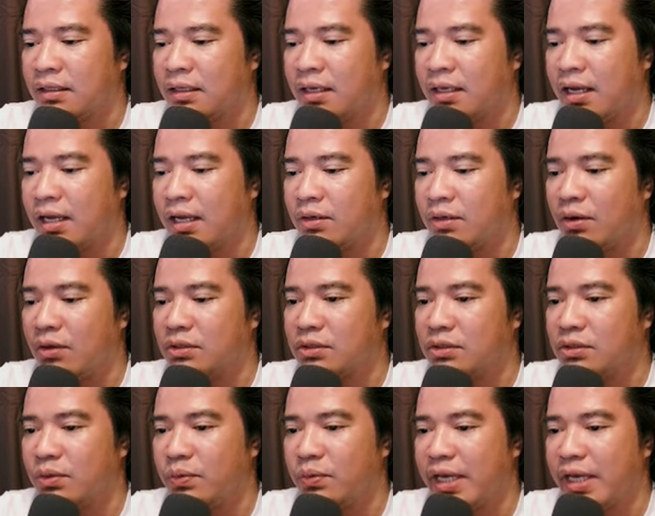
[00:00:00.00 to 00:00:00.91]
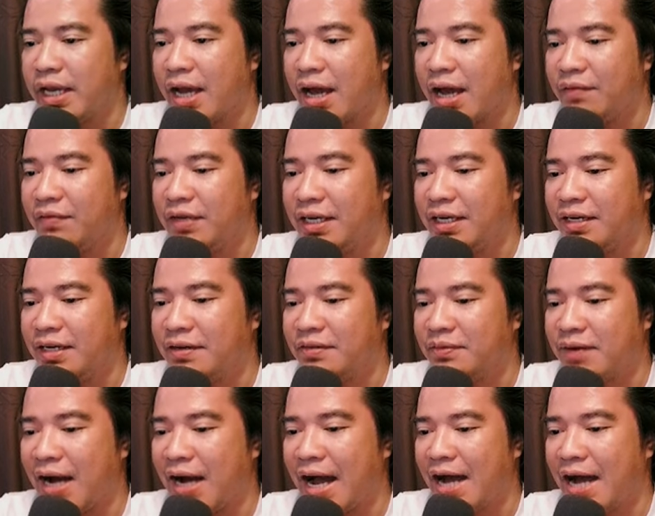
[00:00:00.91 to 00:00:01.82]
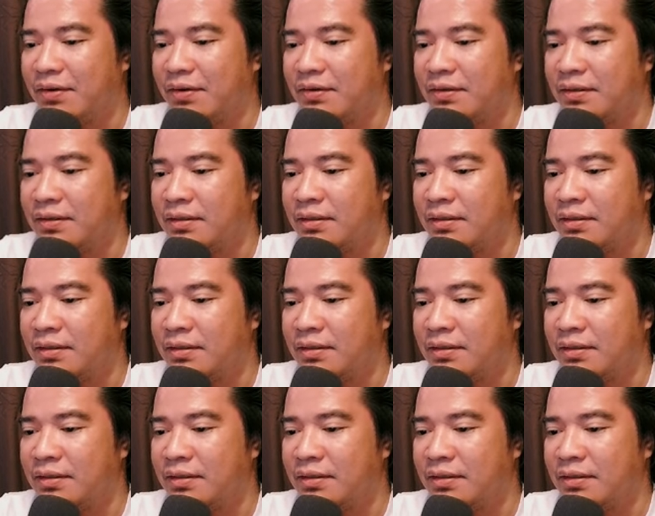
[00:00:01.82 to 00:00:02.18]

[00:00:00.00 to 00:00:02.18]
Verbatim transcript: And also we have here, wow.